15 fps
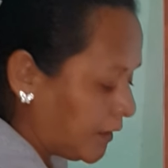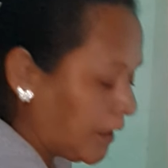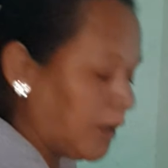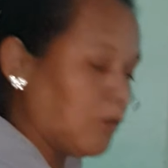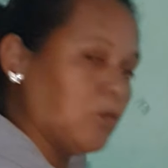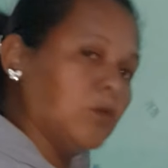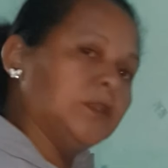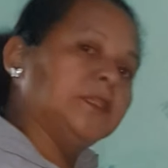
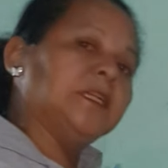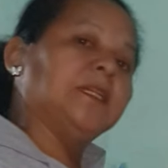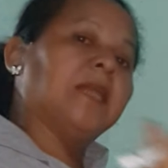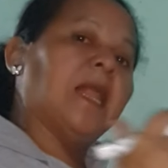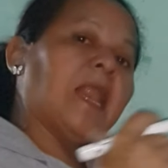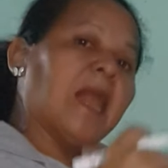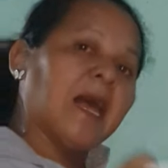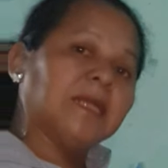that was in
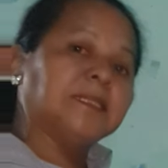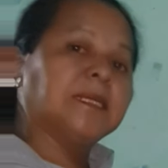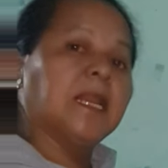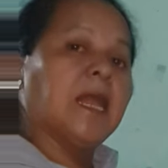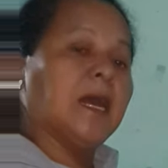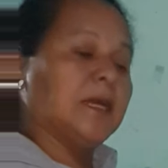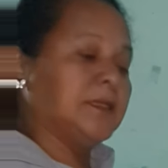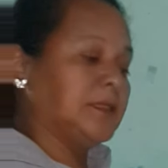the last
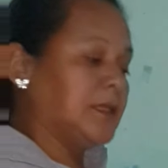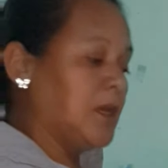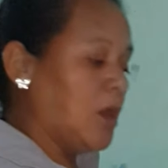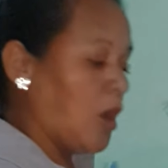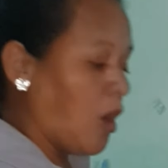class